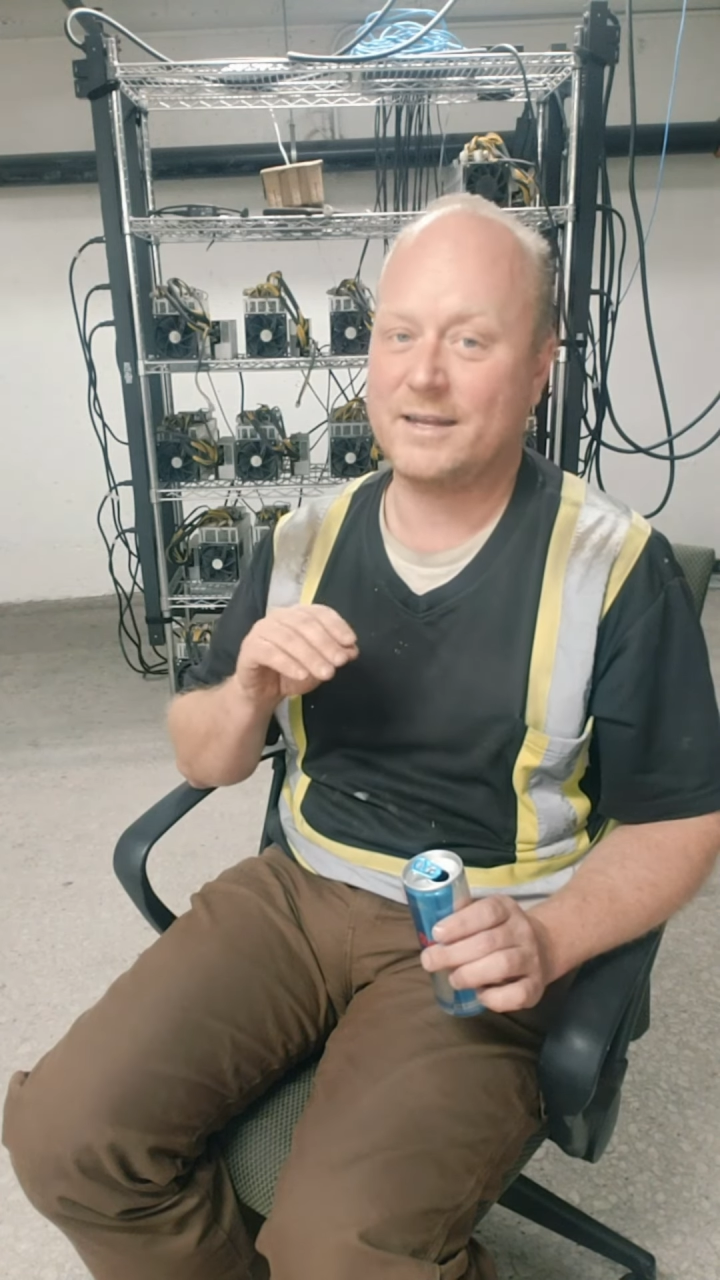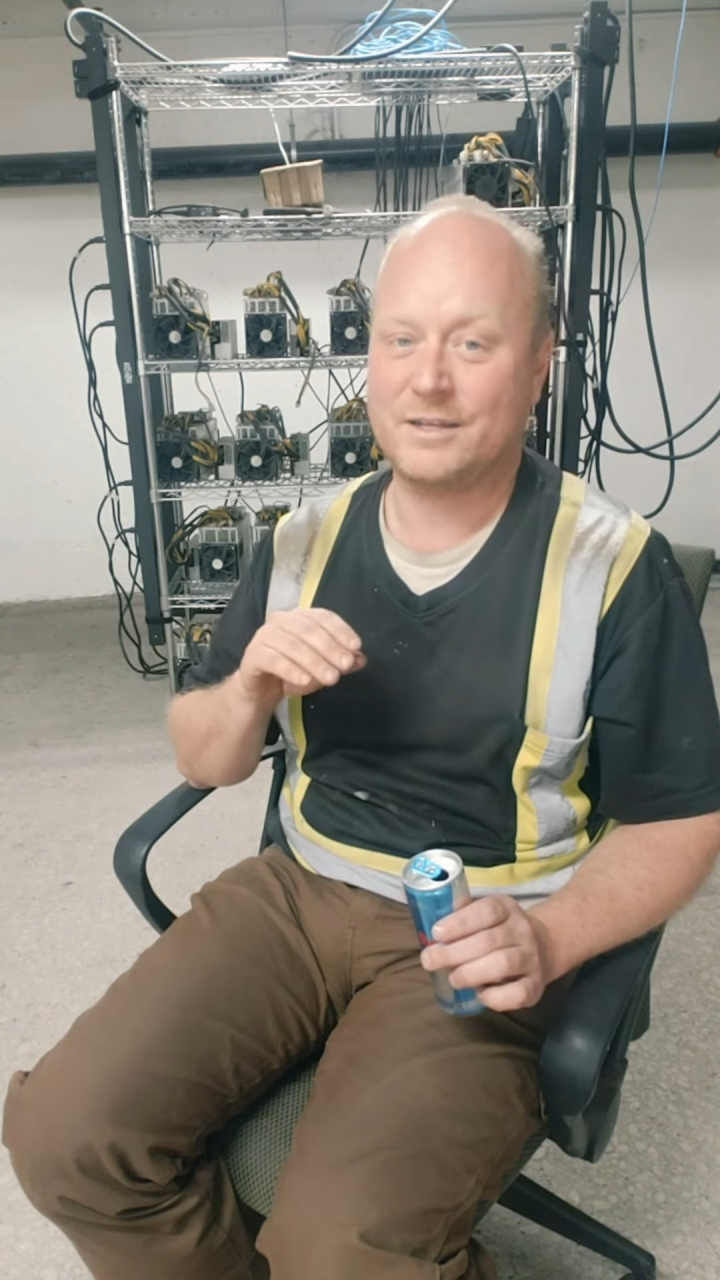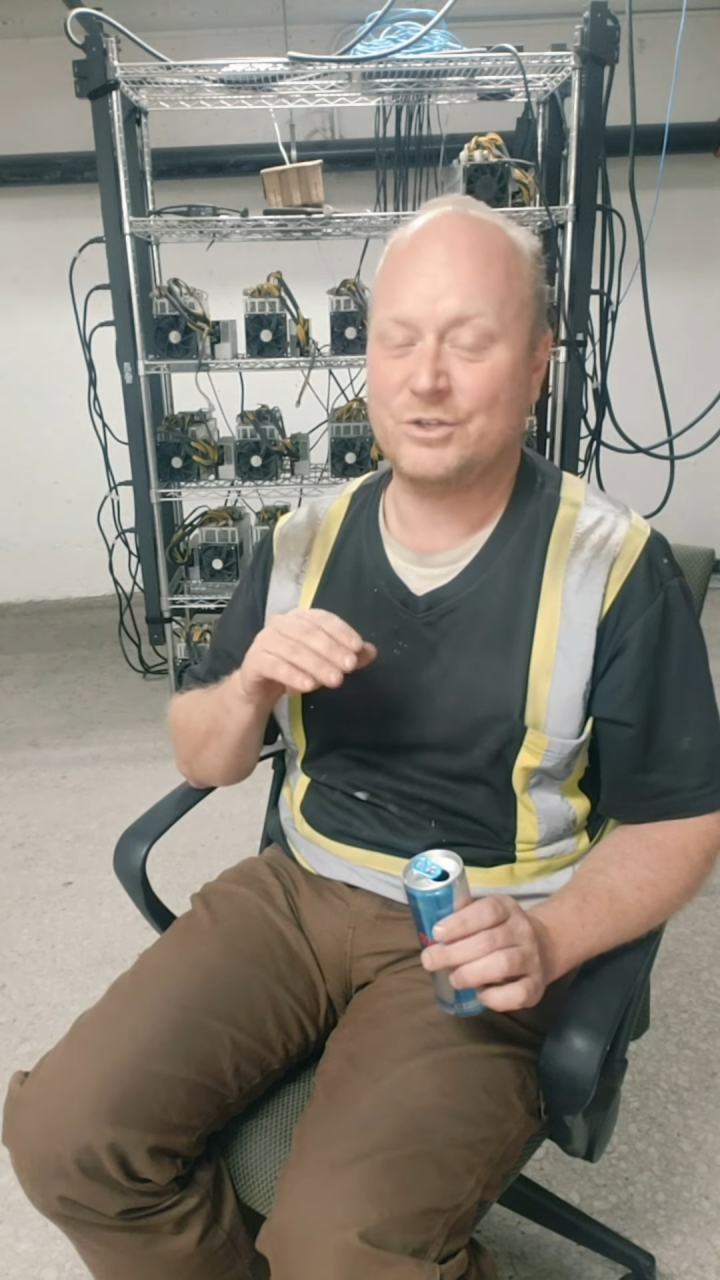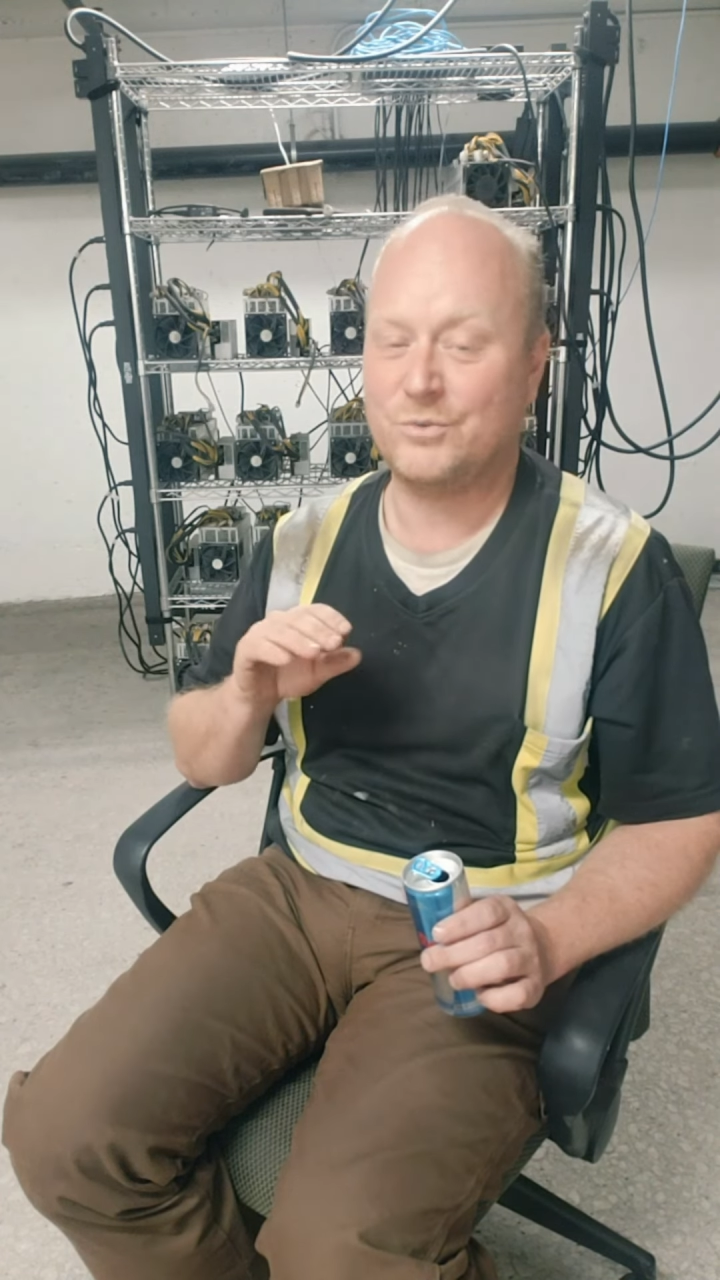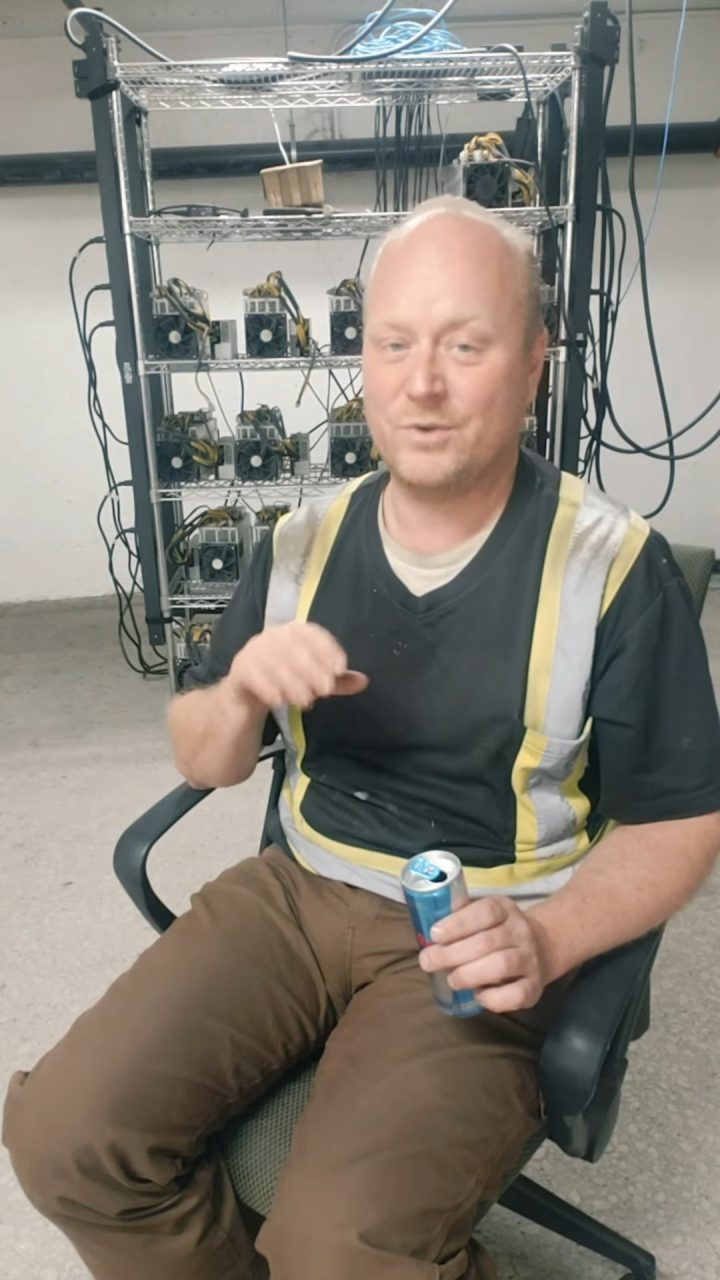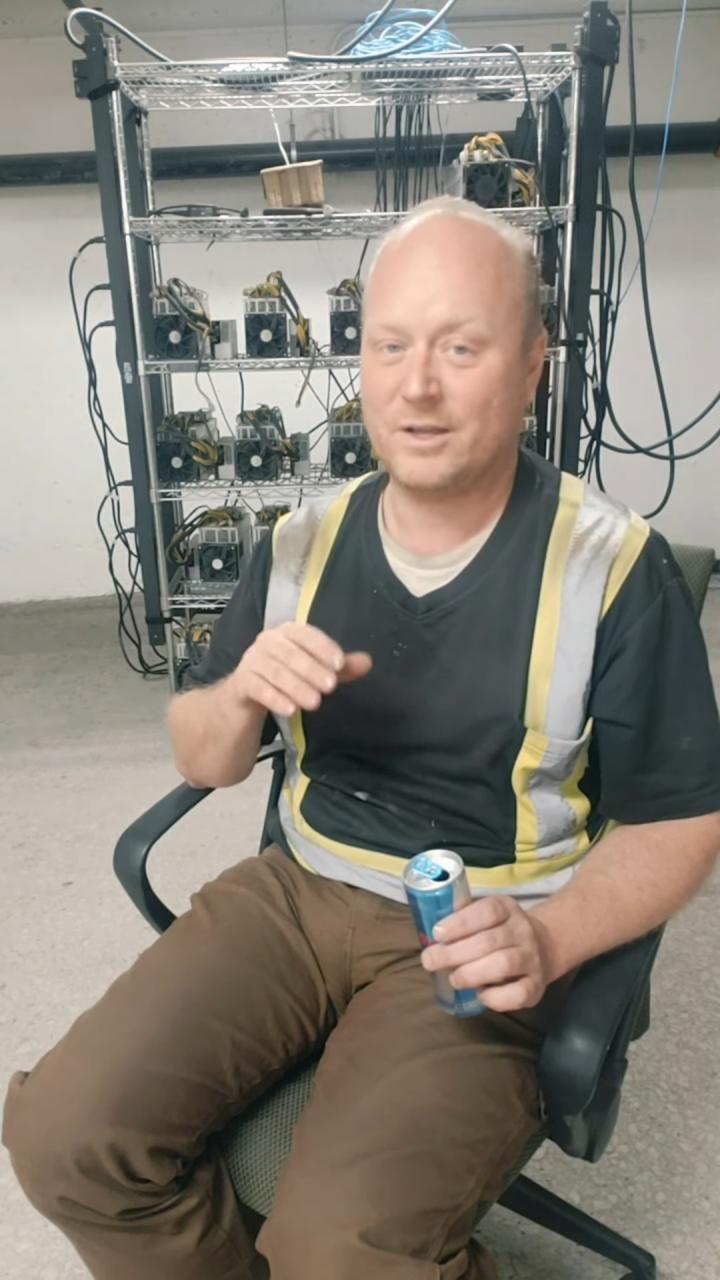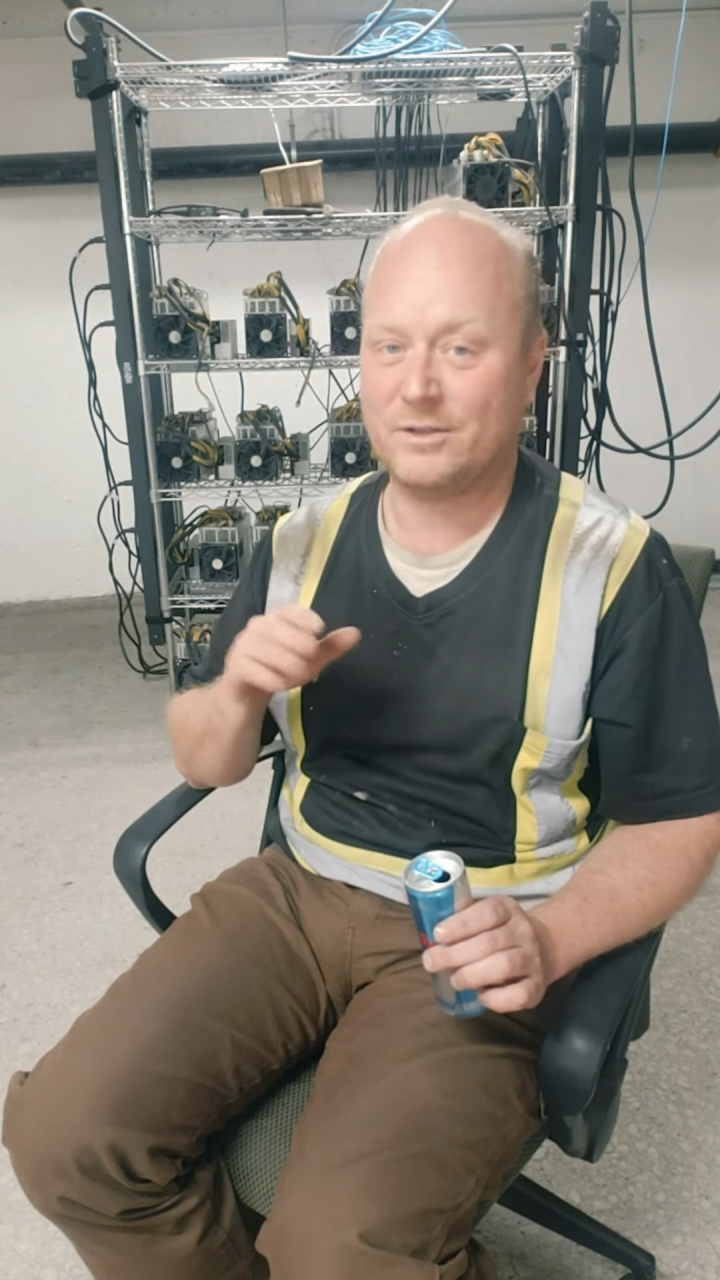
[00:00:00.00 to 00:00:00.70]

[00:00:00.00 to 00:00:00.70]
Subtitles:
and you will